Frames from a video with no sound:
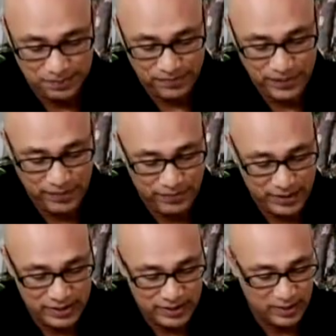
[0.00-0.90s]
he
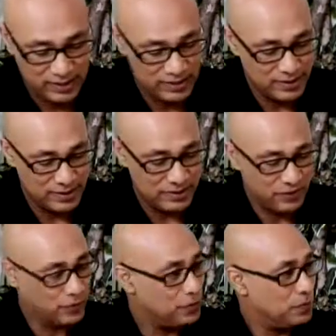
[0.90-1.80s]
vaccinated
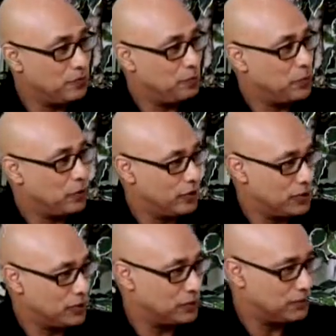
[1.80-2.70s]
for
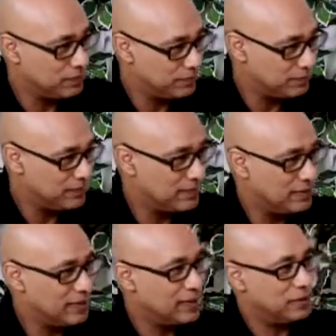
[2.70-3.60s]
polio,
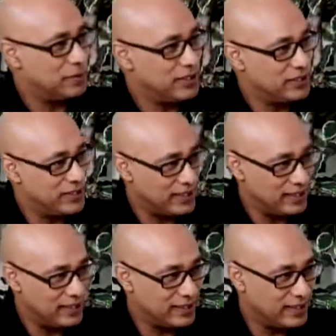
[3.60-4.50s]

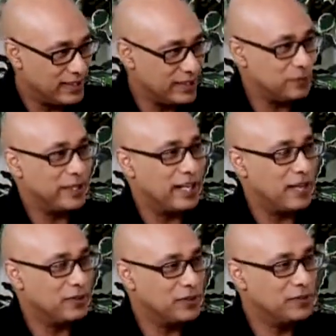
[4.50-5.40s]
malaria, and what
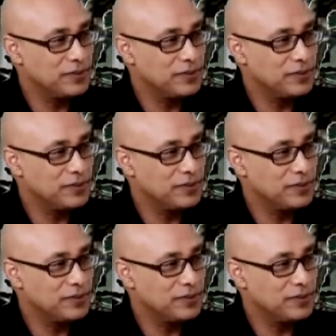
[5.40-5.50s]
have you.